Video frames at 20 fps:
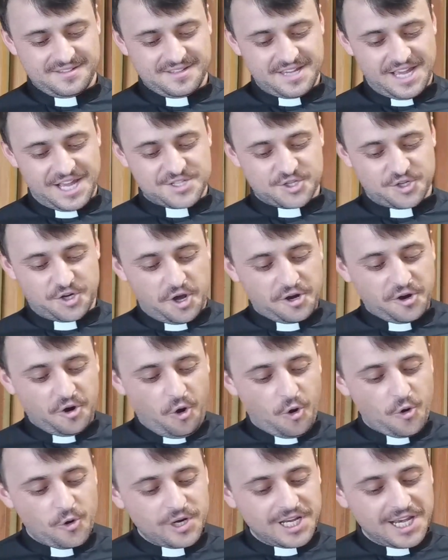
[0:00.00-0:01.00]
And so, not
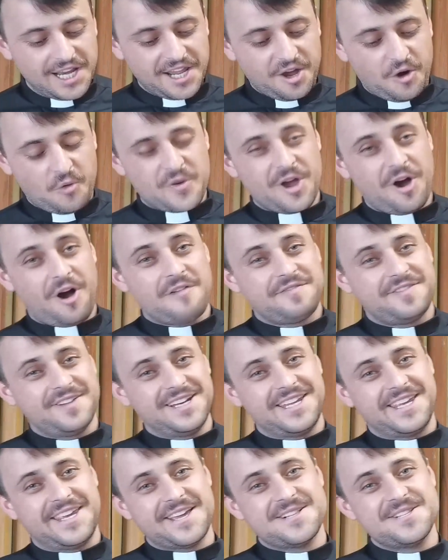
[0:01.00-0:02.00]
only are we
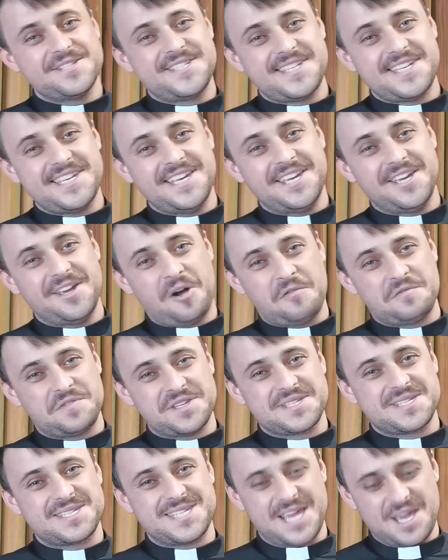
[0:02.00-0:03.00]
often guilty of the
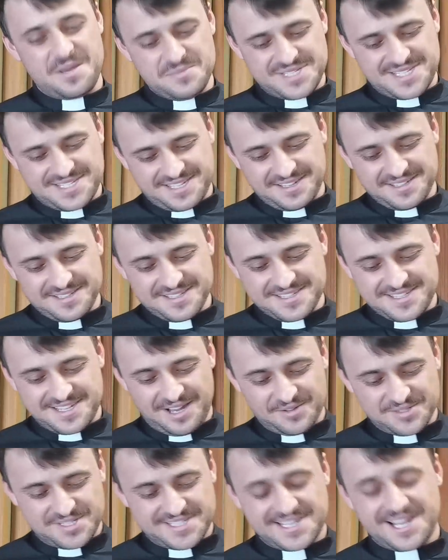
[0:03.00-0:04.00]
same sins
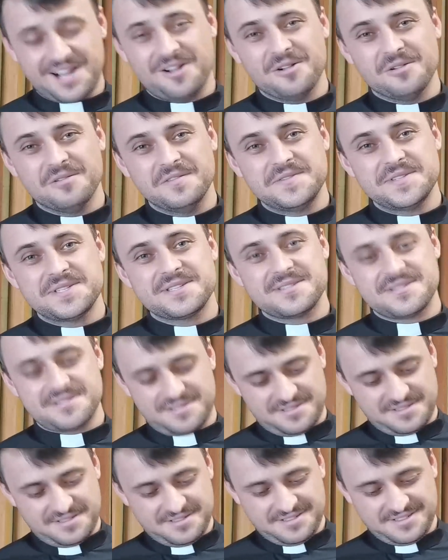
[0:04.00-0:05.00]

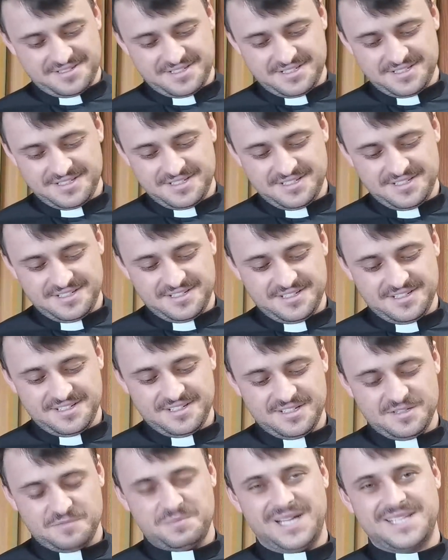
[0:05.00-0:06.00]
ourselves,
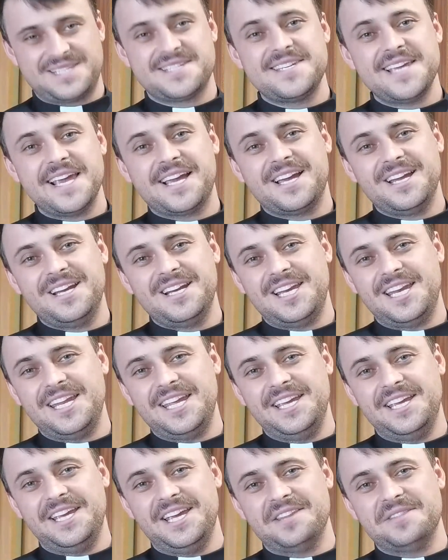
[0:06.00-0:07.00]
but
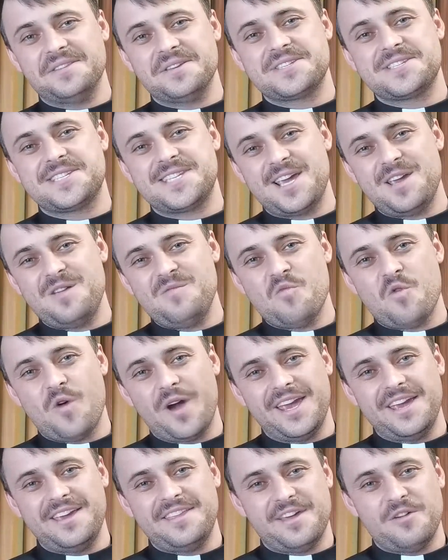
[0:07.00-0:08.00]
secondly, in the same
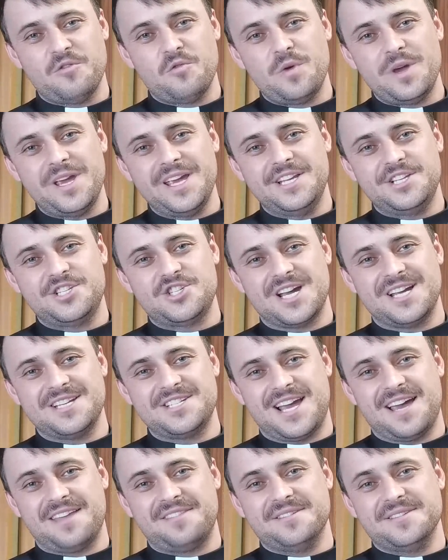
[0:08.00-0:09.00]
way that we judge
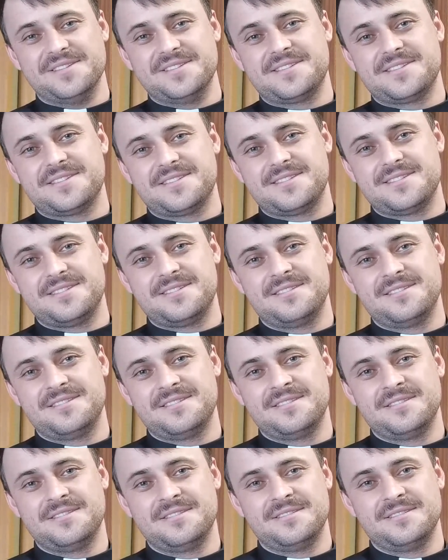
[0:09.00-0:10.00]
others,
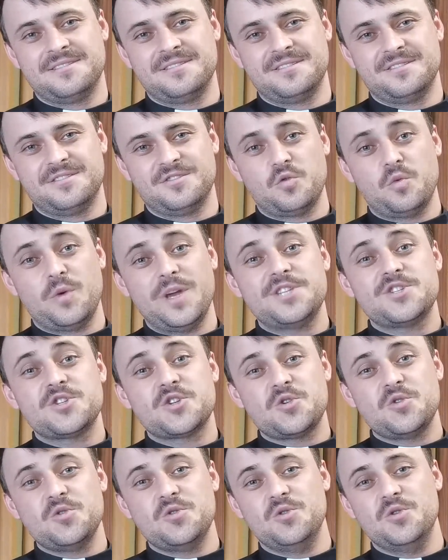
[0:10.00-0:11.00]
we
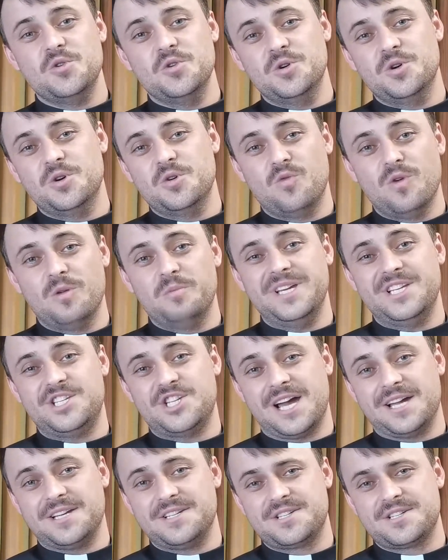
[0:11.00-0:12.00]
too will be
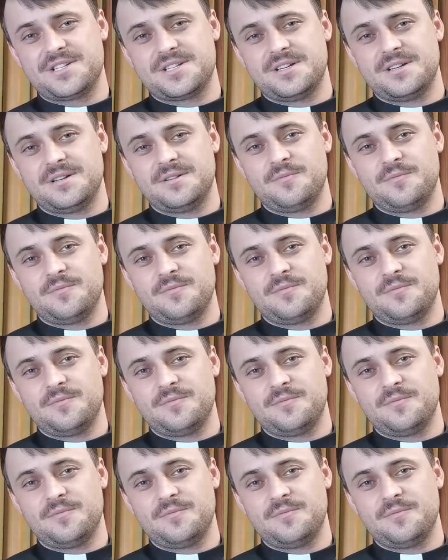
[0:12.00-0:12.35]
judged.